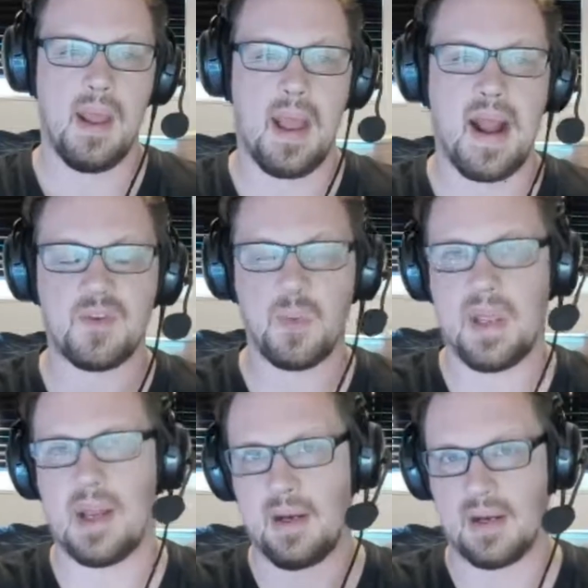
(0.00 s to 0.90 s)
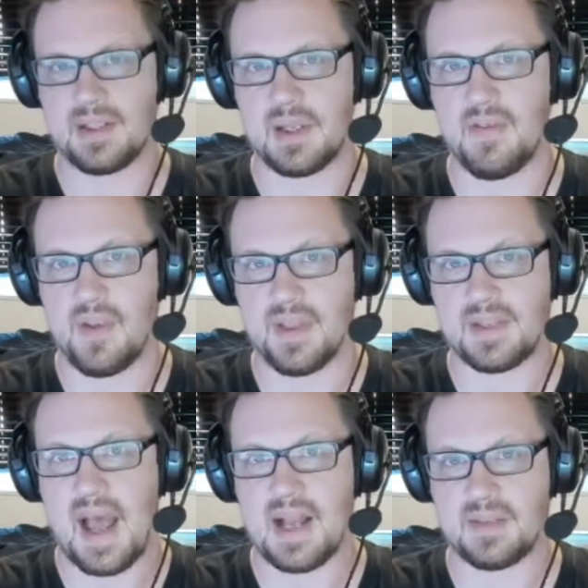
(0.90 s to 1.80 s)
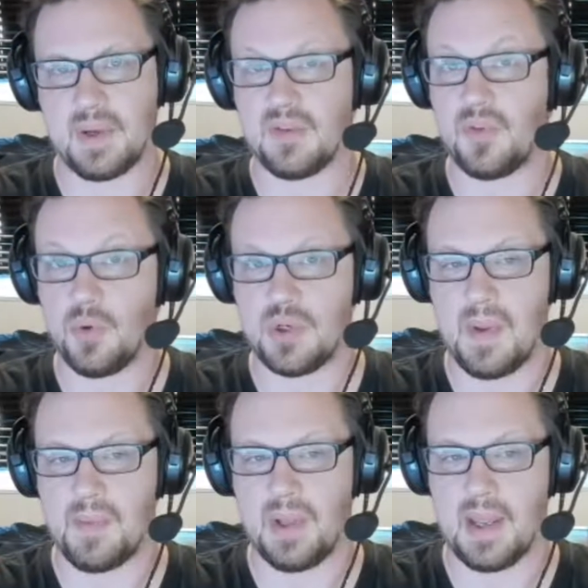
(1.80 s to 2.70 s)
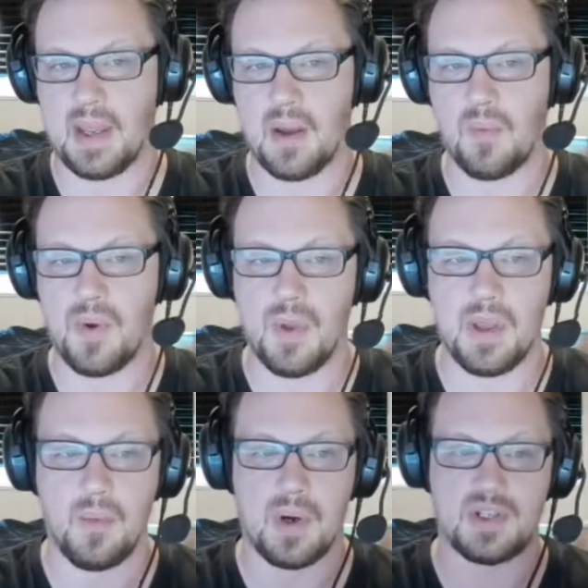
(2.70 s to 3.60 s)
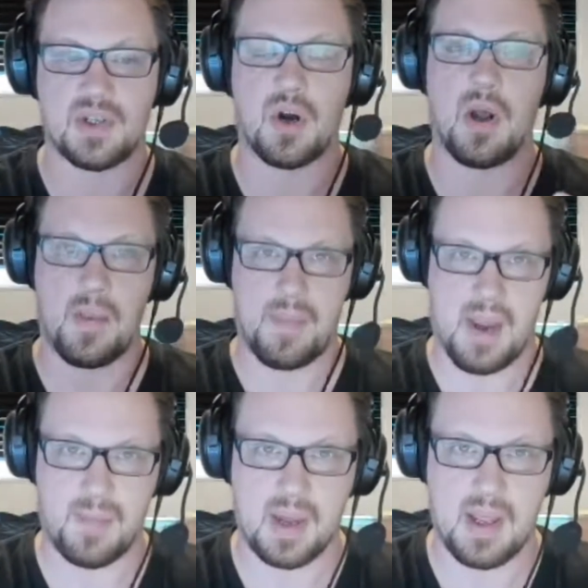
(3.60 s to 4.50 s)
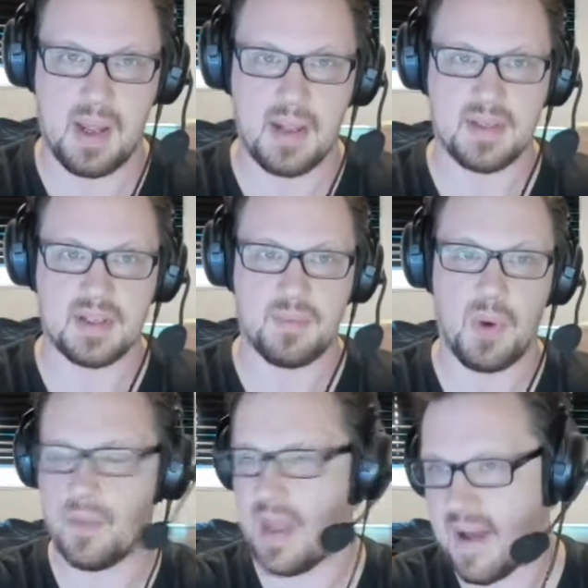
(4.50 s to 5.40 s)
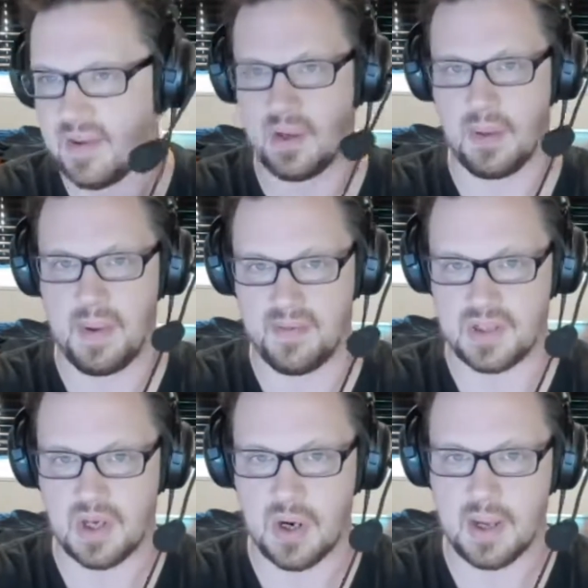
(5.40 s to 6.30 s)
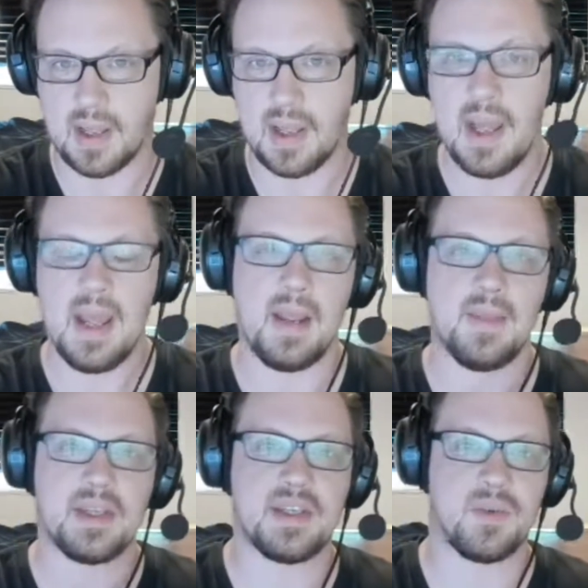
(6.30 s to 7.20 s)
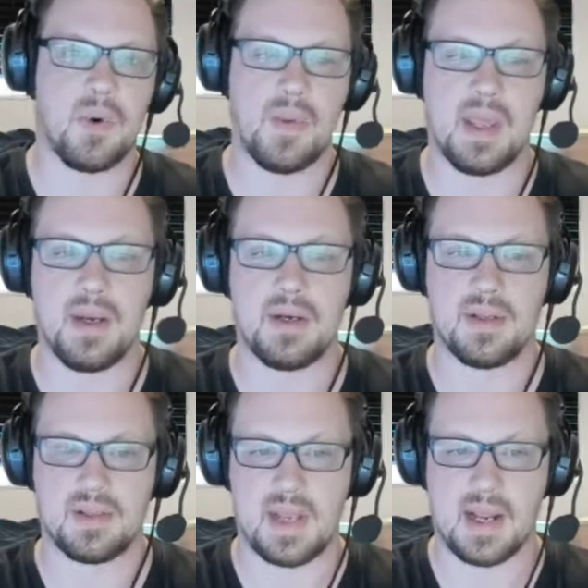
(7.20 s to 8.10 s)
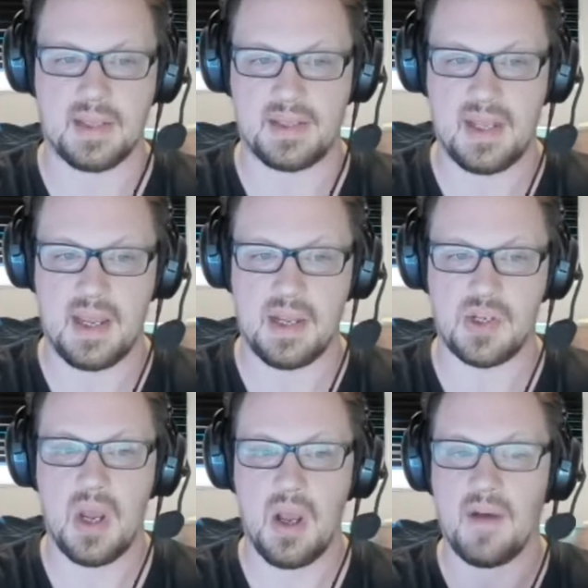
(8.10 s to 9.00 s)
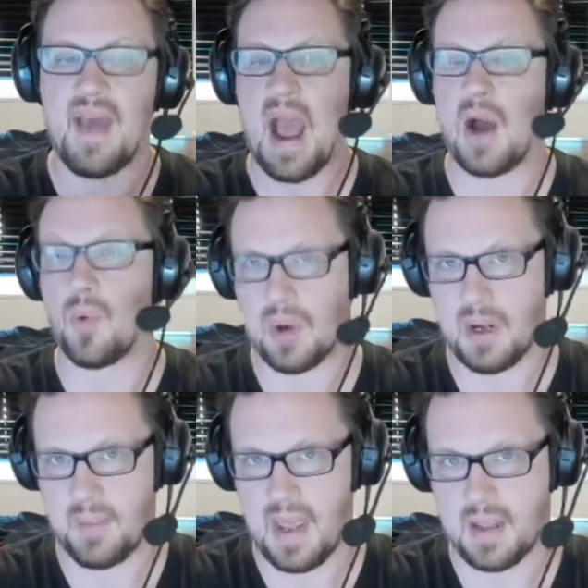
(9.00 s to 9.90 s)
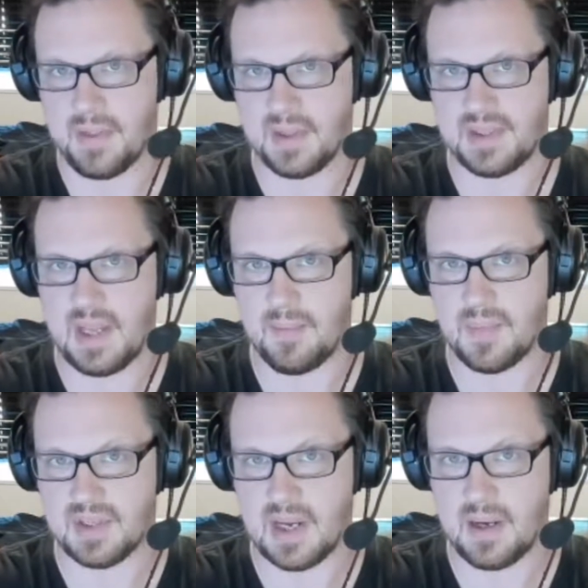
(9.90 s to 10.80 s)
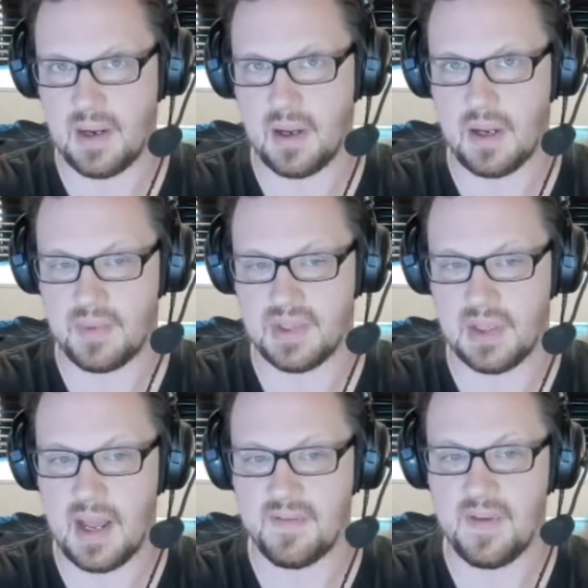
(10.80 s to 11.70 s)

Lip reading: After we kind of discover this aspect of who should be playing it, we really want to start on the paper kit at this point. We have a little bit of a target, and this is where we get into the second stage of how we're going to make this game design come to life.